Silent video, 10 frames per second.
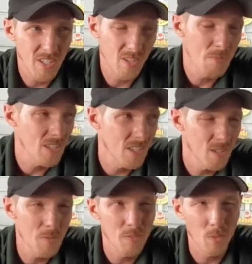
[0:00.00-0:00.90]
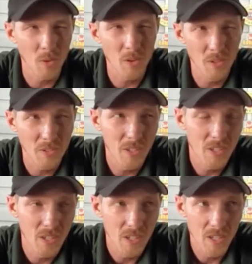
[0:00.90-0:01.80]
It could be a 400.
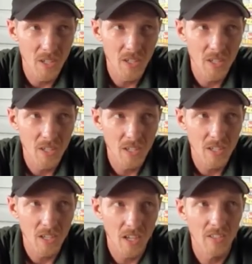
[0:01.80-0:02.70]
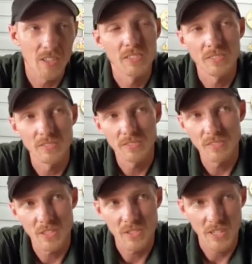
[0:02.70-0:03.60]
I don't know
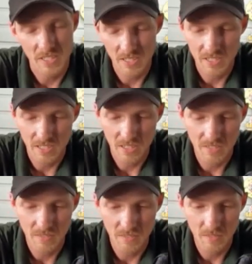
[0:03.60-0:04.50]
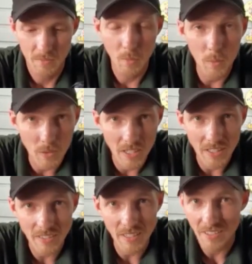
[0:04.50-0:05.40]
what the trans is yet, but we'll
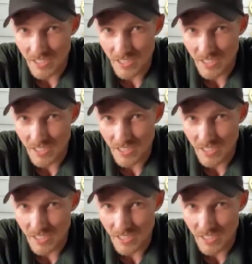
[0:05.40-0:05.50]
get there.